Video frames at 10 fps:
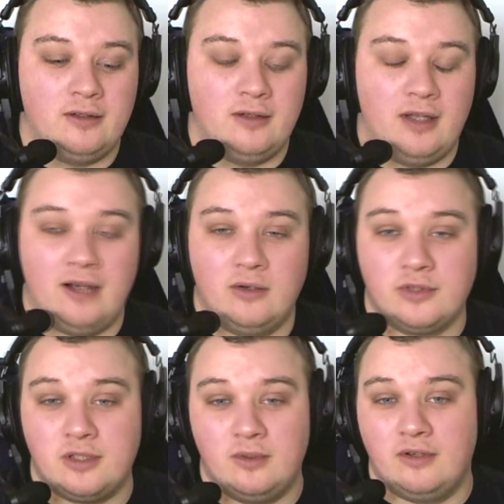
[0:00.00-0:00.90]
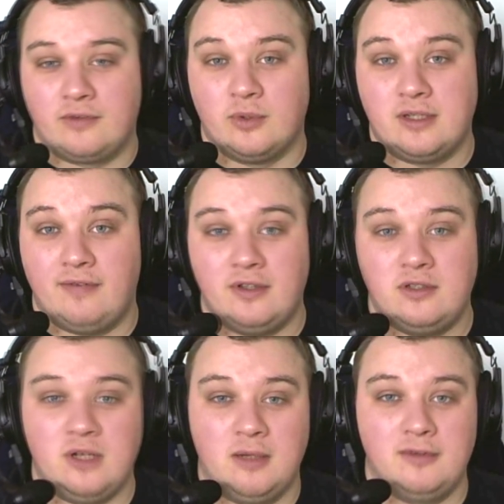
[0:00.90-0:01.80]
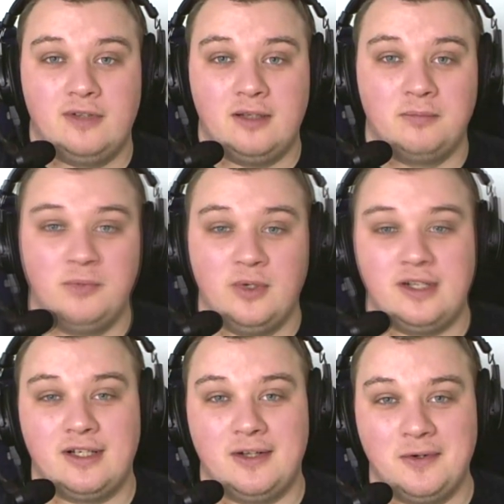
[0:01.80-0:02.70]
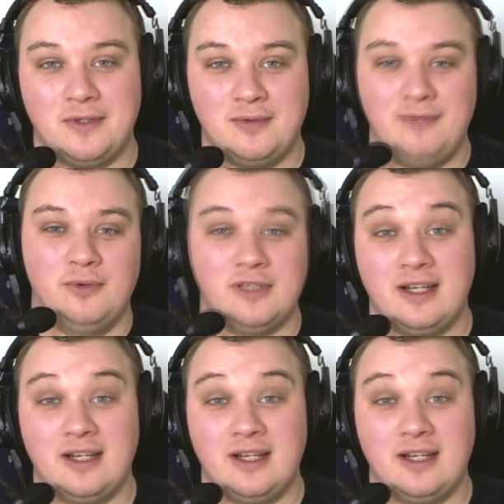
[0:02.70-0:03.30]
And also, of course, if I do come off like modded Conquest Reforged,